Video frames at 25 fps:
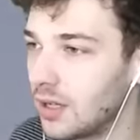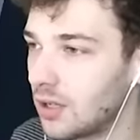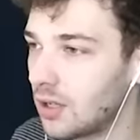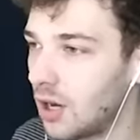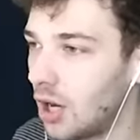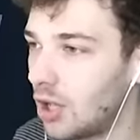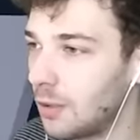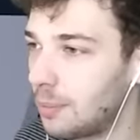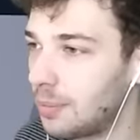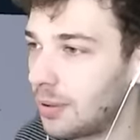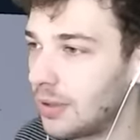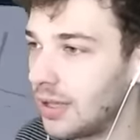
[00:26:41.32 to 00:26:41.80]

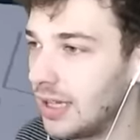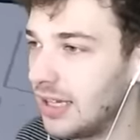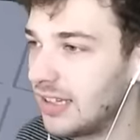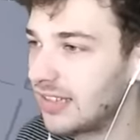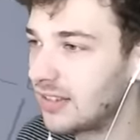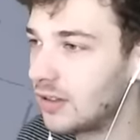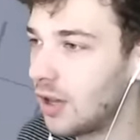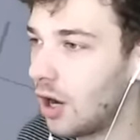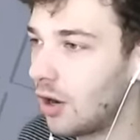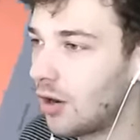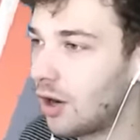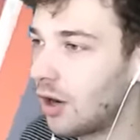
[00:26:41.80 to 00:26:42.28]
Call the
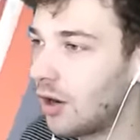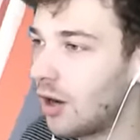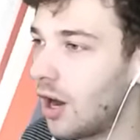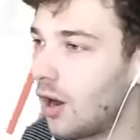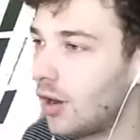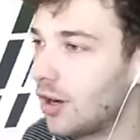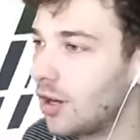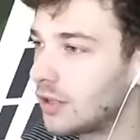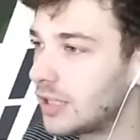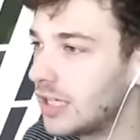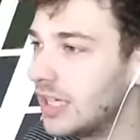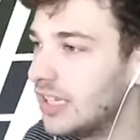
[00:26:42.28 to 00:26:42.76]
police. No, no,
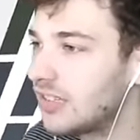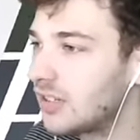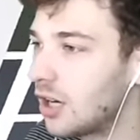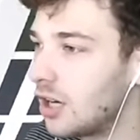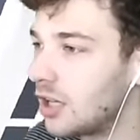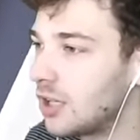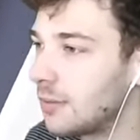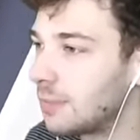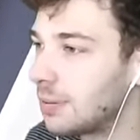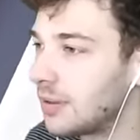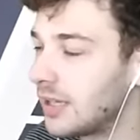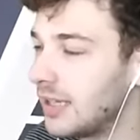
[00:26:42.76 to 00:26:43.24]
no, no. He's
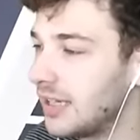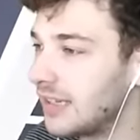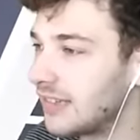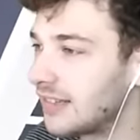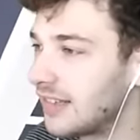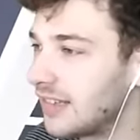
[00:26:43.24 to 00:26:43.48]
calling the police.